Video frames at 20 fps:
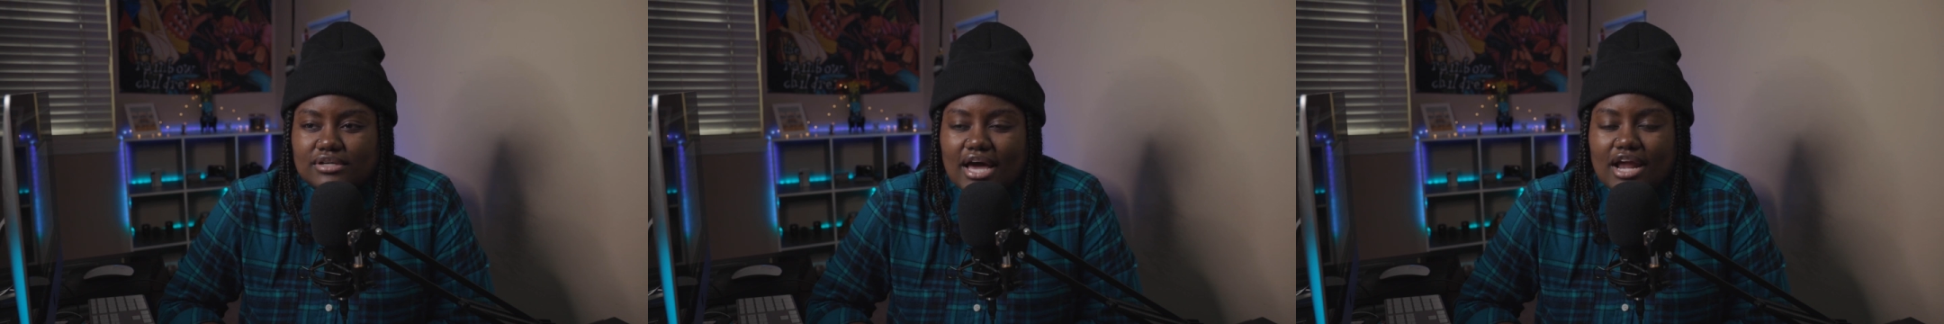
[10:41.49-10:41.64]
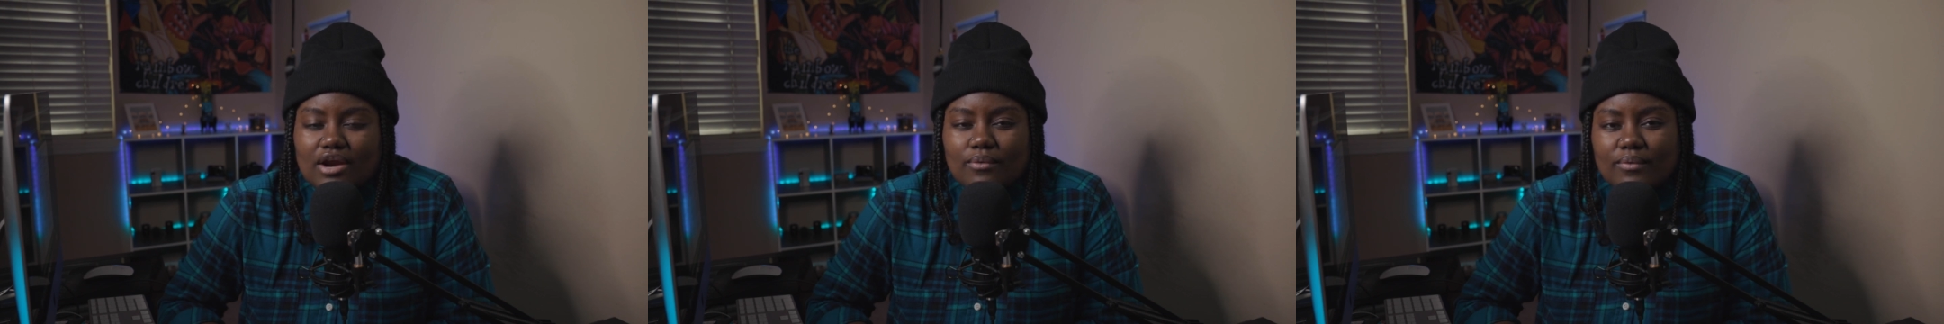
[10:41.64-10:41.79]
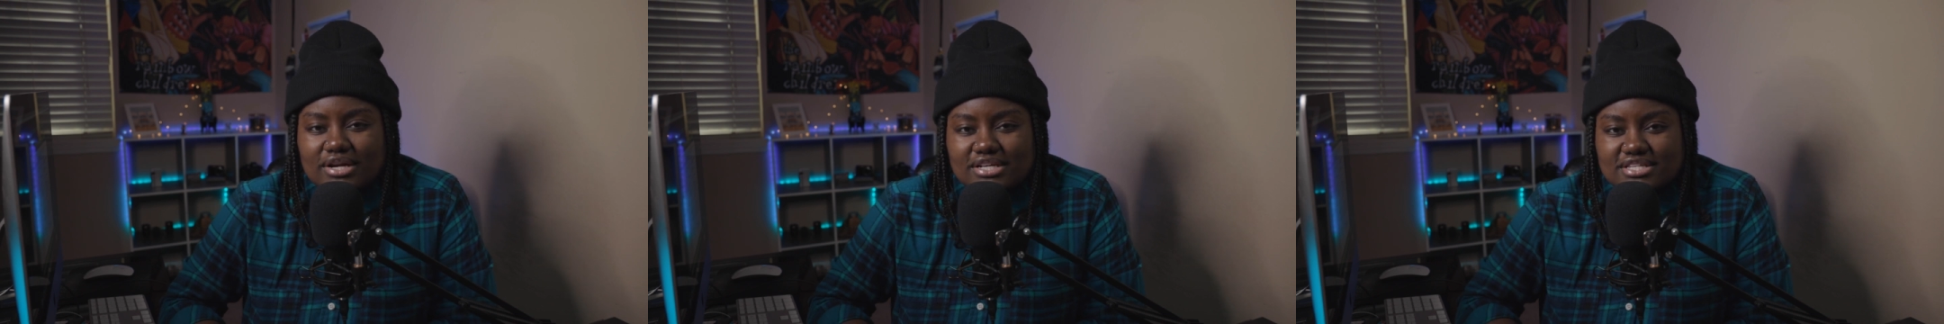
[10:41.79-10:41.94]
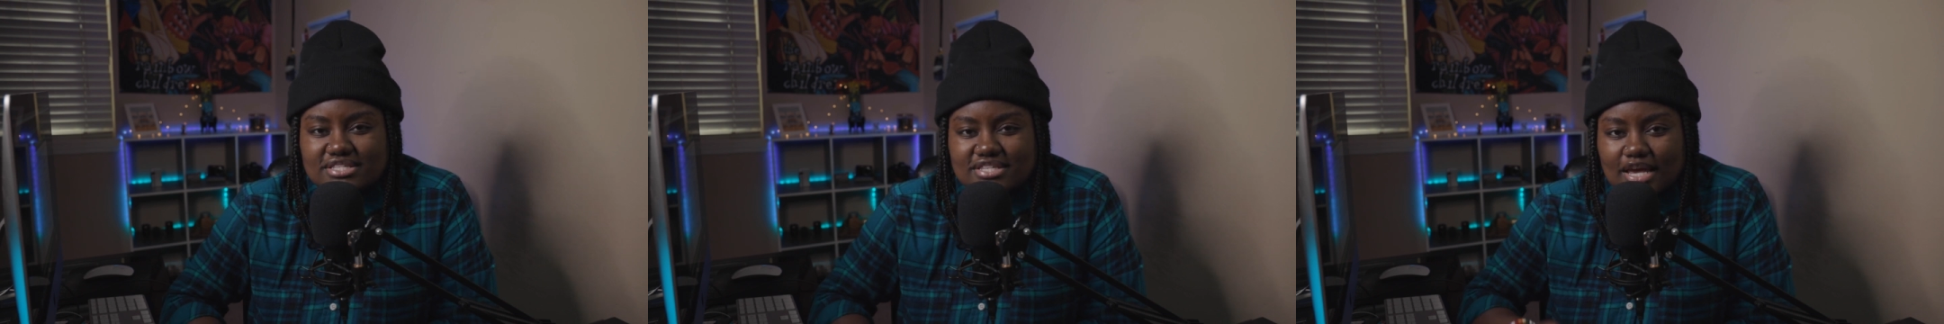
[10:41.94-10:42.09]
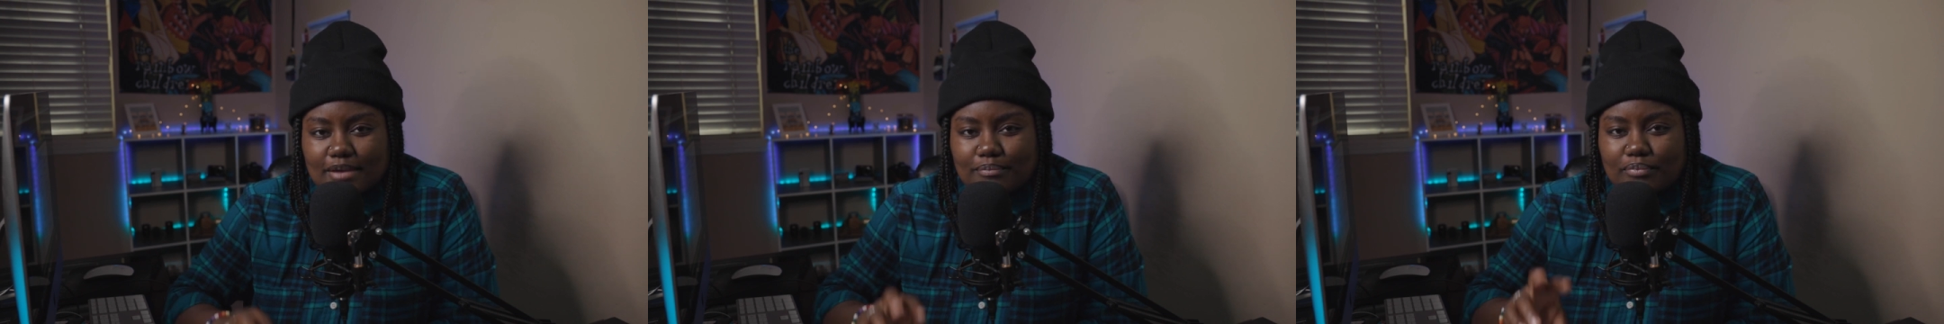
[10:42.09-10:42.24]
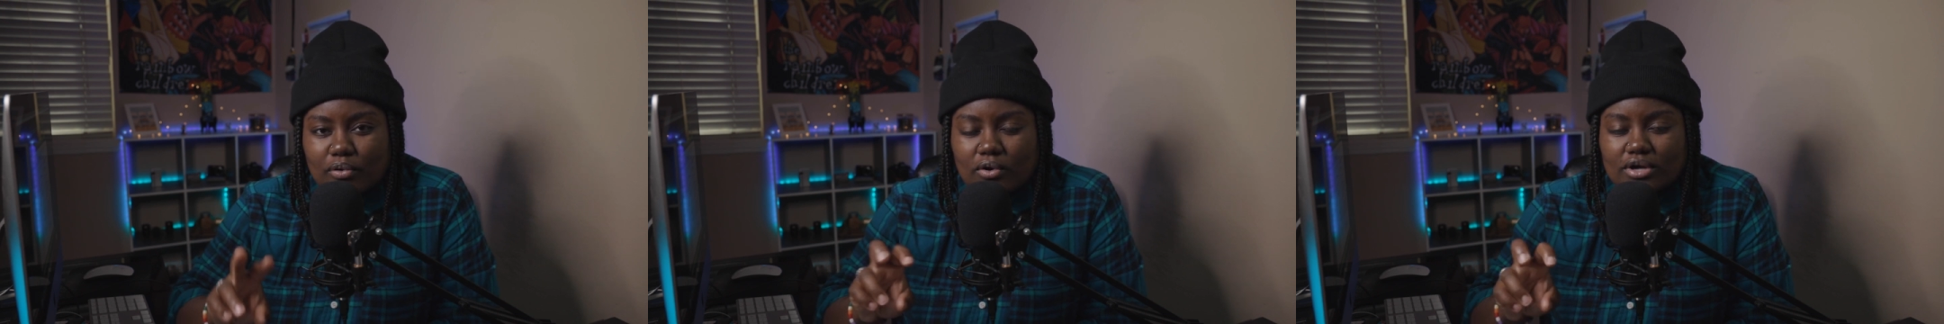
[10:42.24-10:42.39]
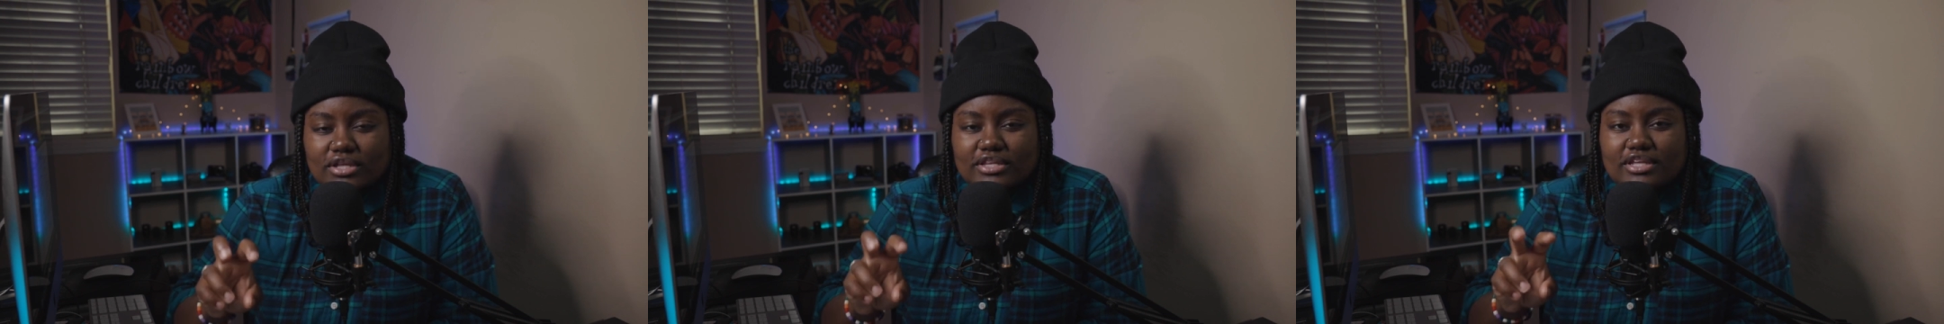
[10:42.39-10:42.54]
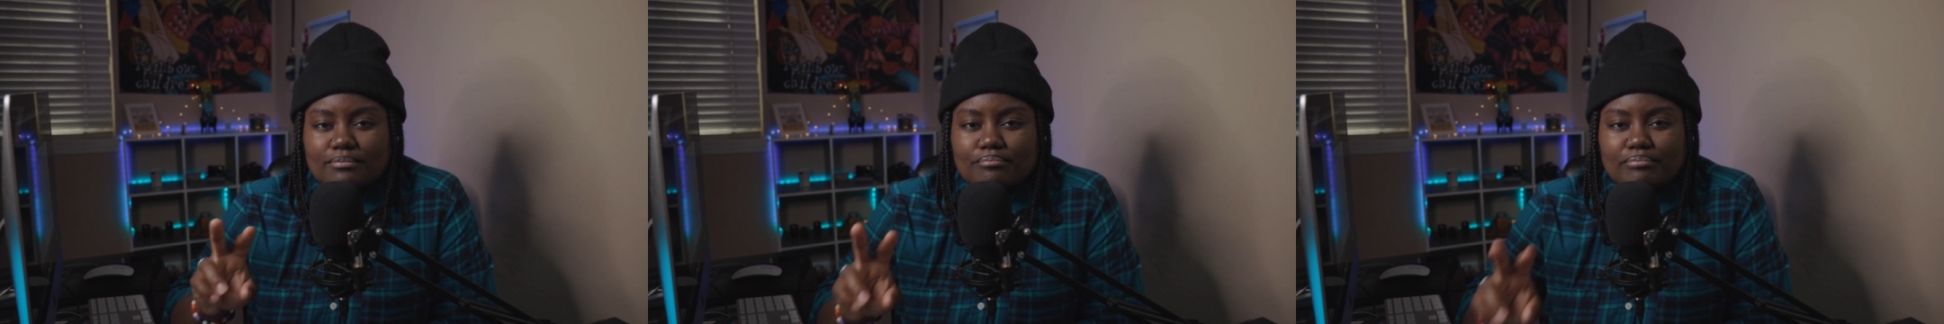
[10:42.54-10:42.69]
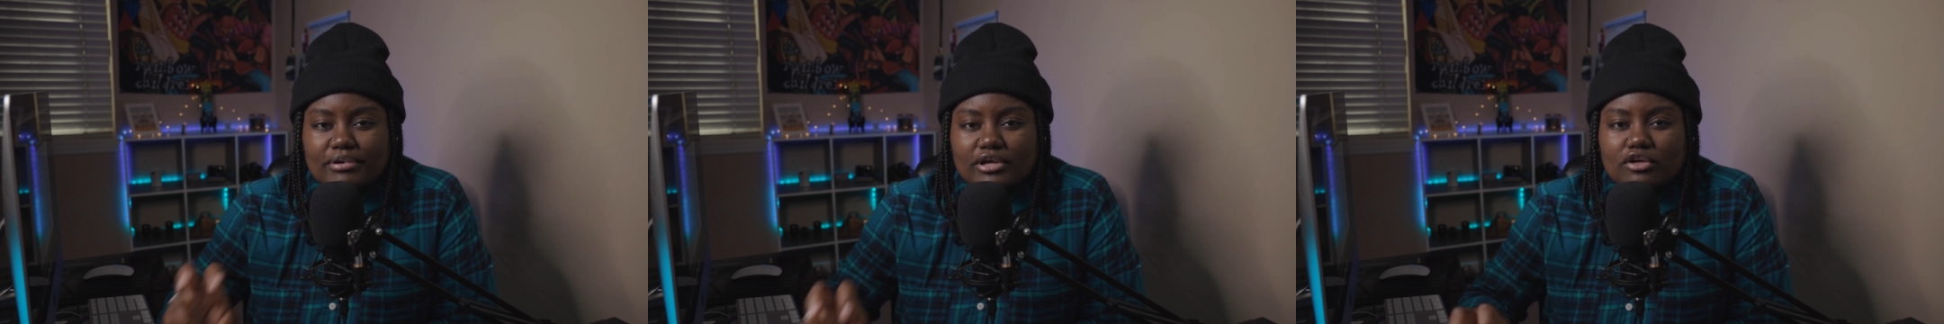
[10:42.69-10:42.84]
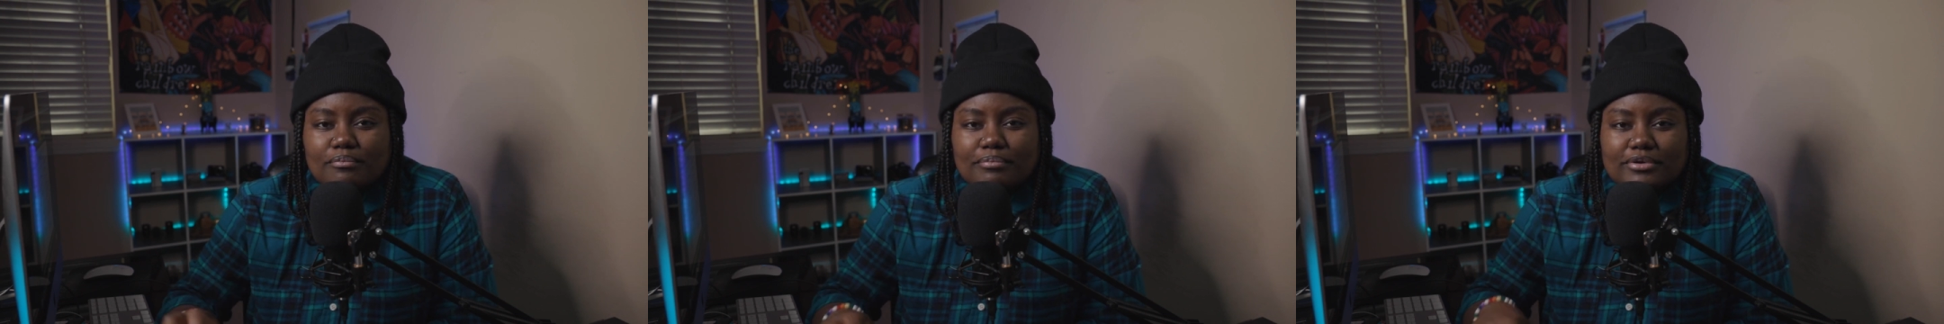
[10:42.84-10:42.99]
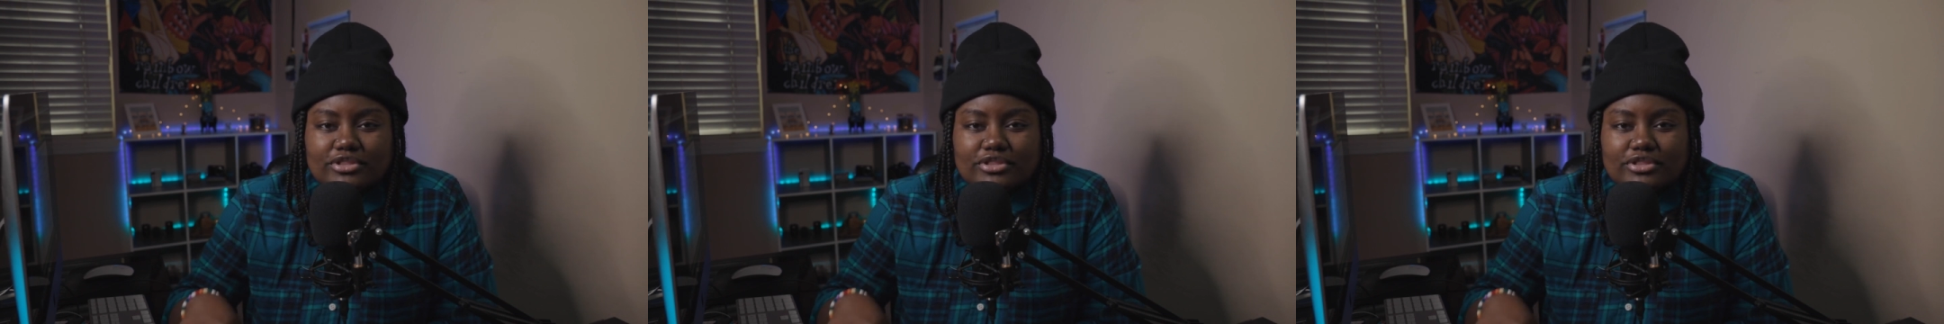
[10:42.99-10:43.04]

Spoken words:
don't want to say poorly built,